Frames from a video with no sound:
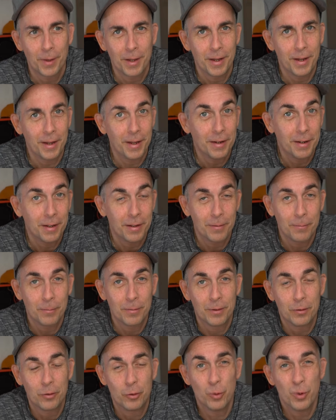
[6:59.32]
and
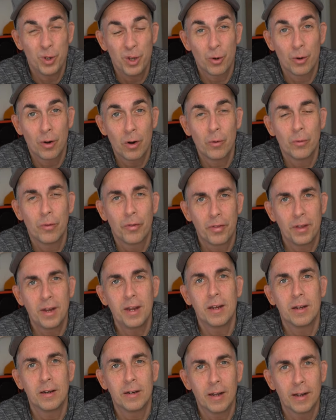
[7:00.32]
do your own
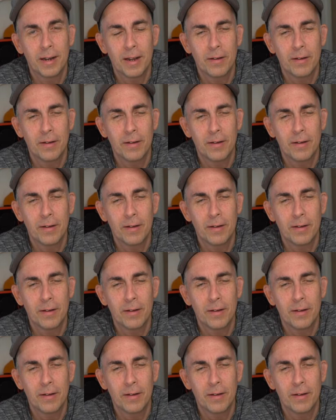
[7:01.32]
thing, not